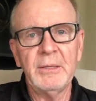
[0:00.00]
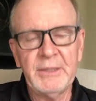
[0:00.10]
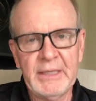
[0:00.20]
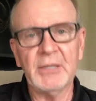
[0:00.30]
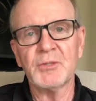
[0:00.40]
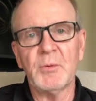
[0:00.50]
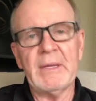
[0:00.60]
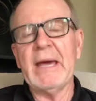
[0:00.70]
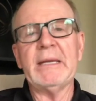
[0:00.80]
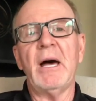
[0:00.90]
deals with
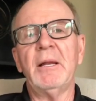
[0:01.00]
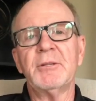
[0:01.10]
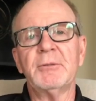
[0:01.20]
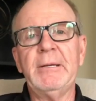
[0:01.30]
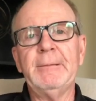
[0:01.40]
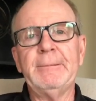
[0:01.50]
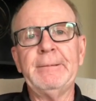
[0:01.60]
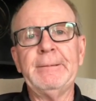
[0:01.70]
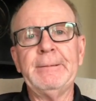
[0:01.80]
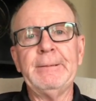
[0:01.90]
idolatry.
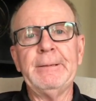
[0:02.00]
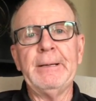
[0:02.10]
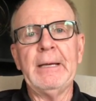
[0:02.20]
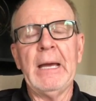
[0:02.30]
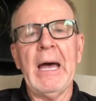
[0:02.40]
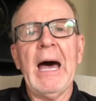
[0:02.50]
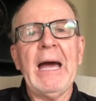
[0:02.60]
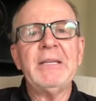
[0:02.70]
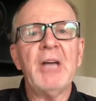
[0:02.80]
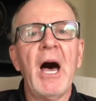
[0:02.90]

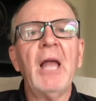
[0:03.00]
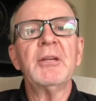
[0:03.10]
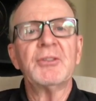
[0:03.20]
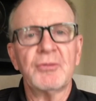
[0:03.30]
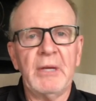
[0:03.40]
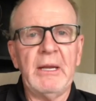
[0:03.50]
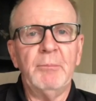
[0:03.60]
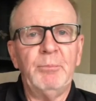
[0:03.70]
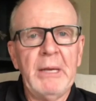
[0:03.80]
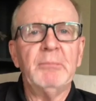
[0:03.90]
Idolatry,
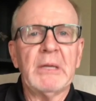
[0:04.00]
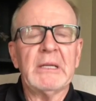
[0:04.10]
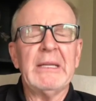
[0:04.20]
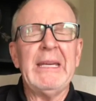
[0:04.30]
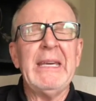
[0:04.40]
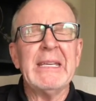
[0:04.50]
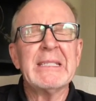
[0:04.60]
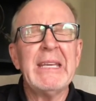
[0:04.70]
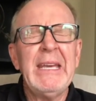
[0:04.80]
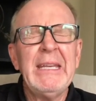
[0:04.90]
biblically,
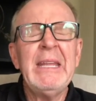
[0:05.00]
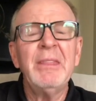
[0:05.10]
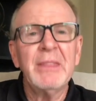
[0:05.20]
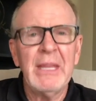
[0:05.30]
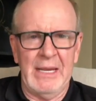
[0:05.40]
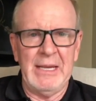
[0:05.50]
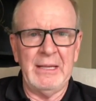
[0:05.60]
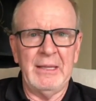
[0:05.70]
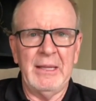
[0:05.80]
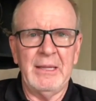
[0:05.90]
is anything
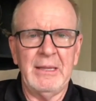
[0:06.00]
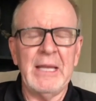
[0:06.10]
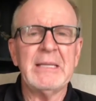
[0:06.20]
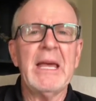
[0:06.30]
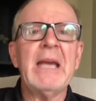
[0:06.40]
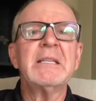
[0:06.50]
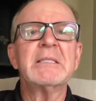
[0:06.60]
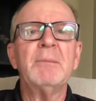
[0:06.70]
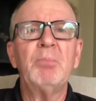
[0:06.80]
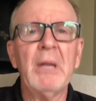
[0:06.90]
that takes
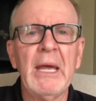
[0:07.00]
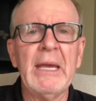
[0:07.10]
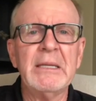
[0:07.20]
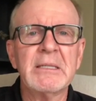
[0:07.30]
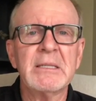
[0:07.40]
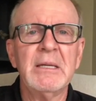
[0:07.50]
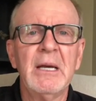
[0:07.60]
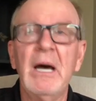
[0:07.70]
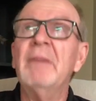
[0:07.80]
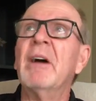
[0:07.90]
the place
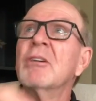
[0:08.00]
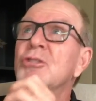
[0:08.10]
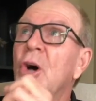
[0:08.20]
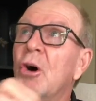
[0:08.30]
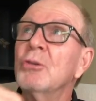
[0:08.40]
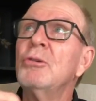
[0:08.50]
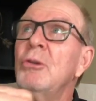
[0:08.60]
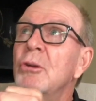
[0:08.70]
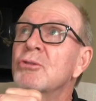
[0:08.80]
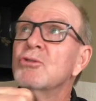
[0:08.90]
of our
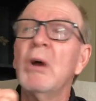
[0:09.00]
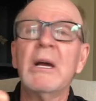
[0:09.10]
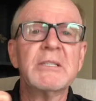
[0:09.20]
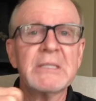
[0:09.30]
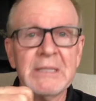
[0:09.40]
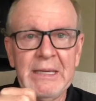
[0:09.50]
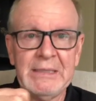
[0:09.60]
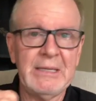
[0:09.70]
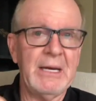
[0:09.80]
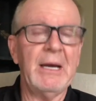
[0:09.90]
total trust
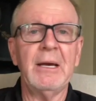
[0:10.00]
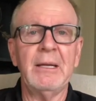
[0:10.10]
in God.